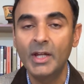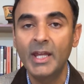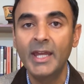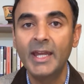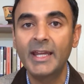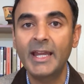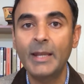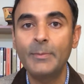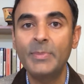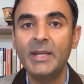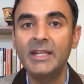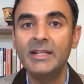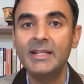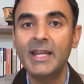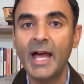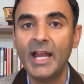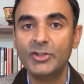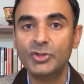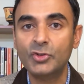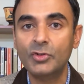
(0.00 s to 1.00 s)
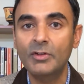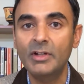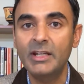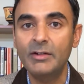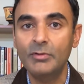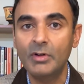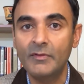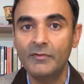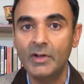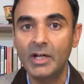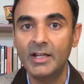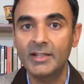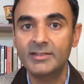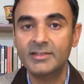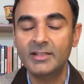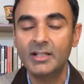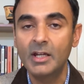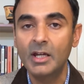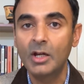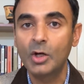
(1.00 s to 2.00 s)
can be naturally reversed
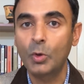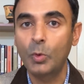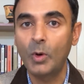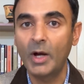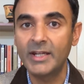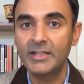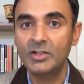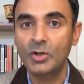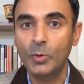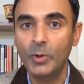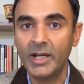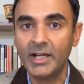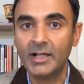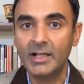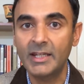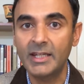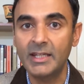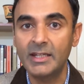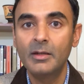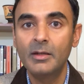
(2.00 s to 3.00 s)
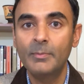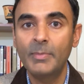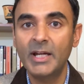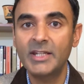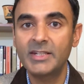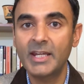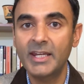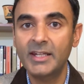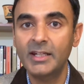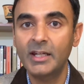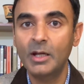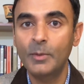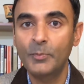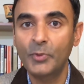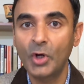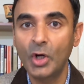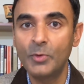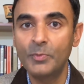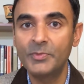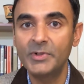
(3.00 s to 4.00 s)
quite quickly by taking
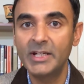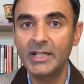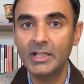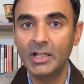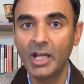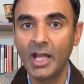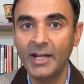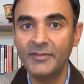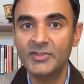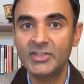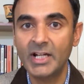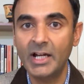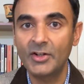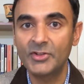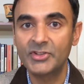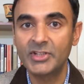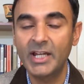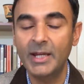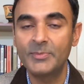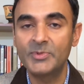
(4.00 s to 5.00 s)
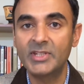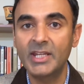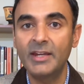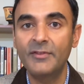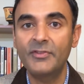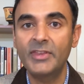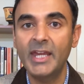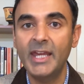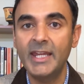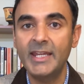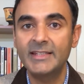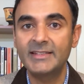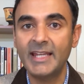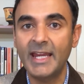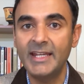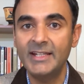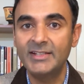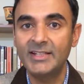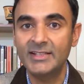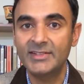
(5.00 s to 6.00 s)
appropriate lifestyle steps if there is a
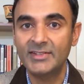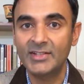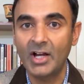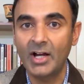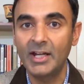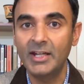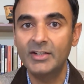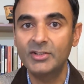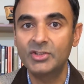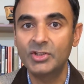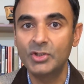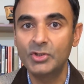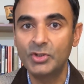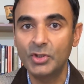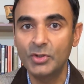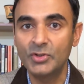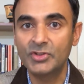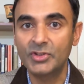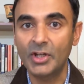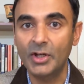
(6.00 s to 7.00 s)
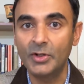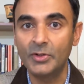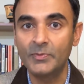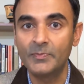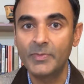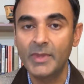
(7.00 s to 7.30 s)
desire to do so.